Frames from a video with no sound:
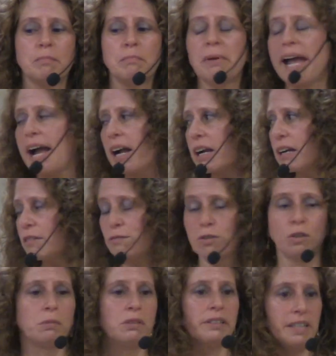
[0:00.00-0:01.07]
back
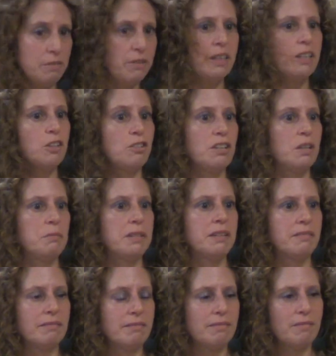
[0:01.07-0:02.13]
verbally everything she had
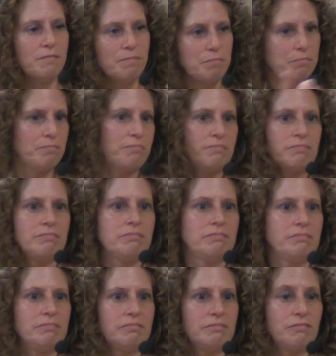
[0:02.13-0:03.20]
been
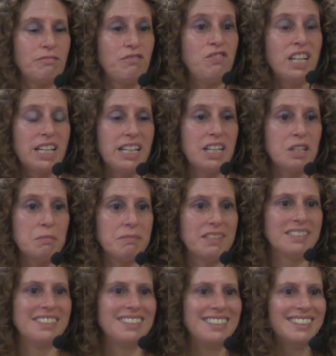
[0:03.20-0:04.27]
feeding him.
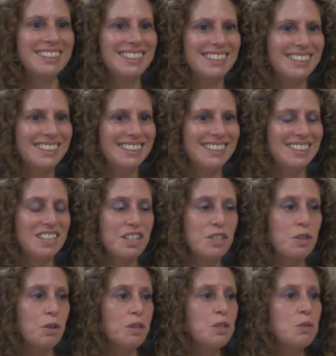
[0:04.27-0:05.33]

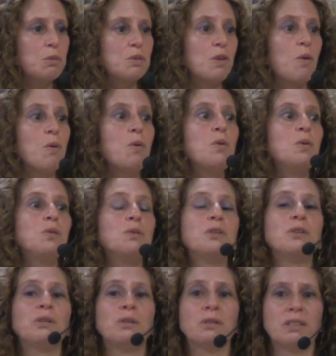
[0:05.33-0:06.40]
So this was a whole
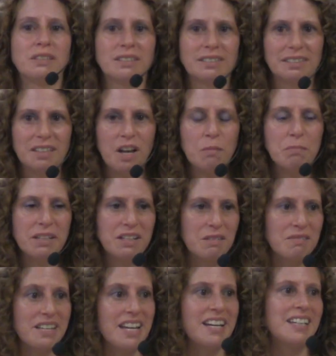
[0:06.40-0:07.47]
new upping
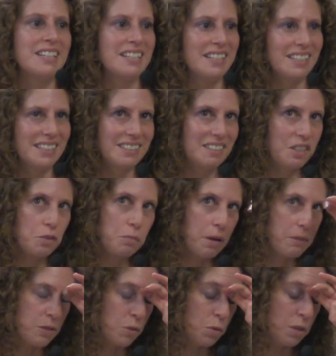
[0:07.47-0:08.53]
of the ante. It's
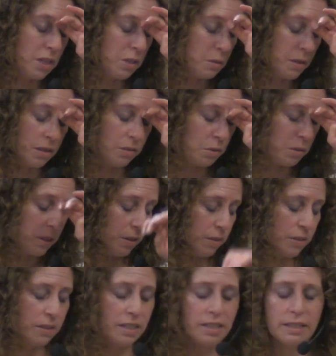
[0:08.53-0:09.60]
probably 2012,
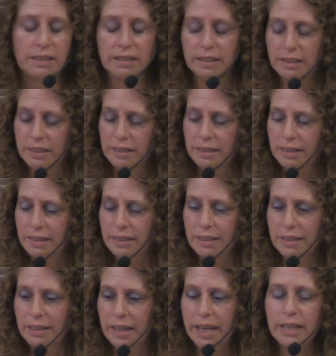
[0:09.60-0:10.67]
2013.
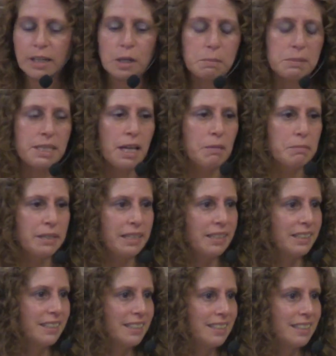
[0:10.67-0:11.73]
And it upset
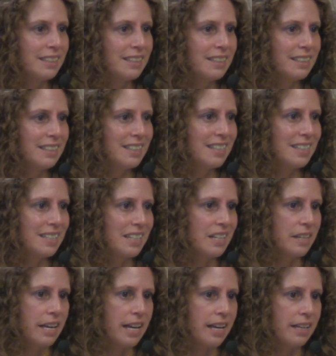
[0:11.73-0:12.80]
me to
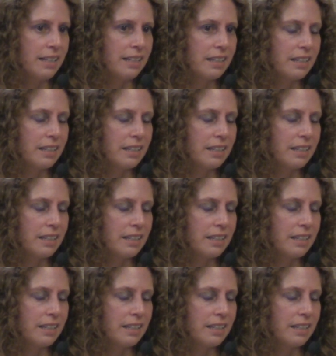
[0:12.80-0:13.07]
see that.